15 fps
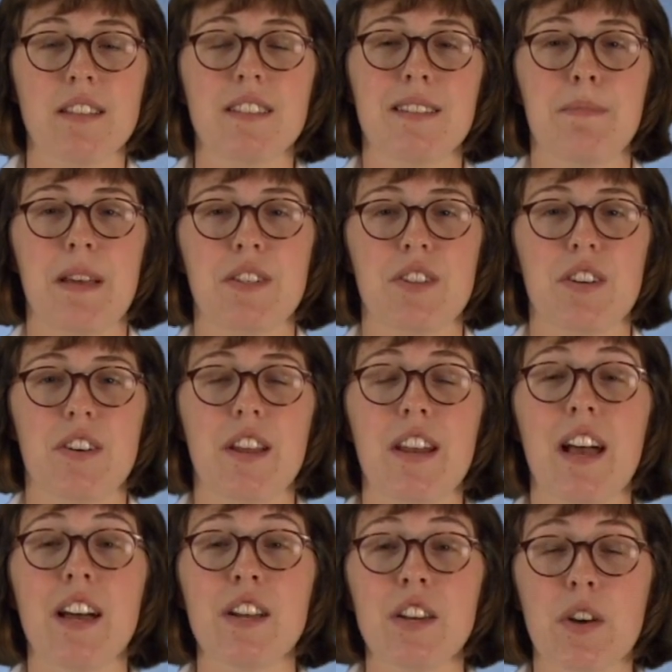to measure an
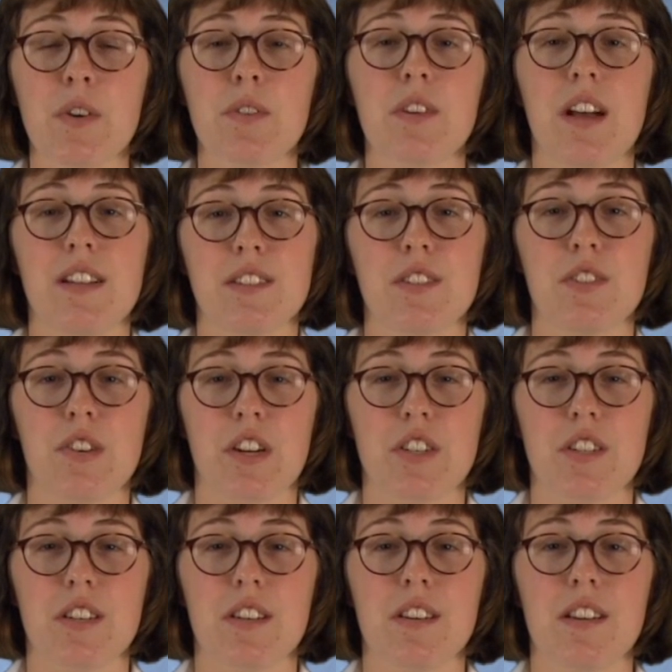unknown
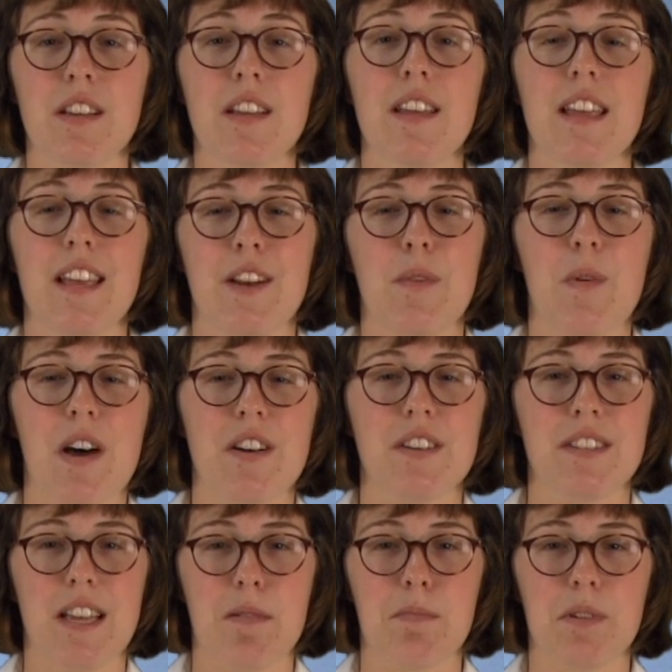concentration in a water
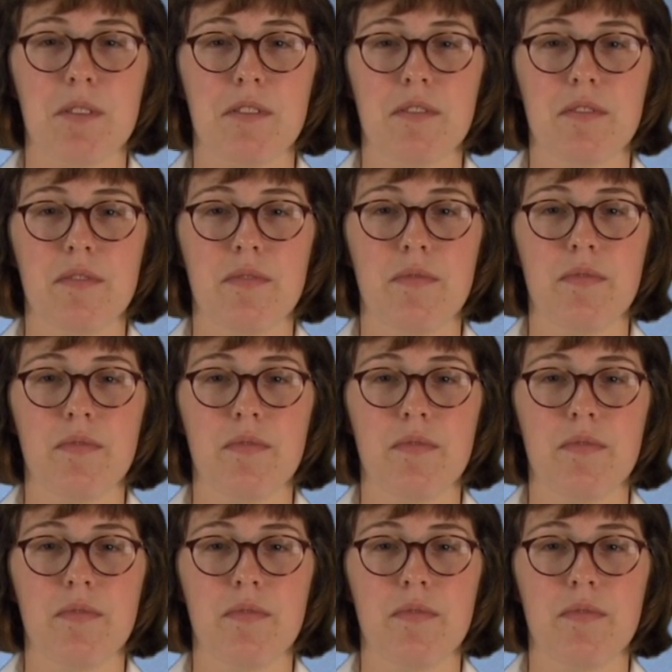sample.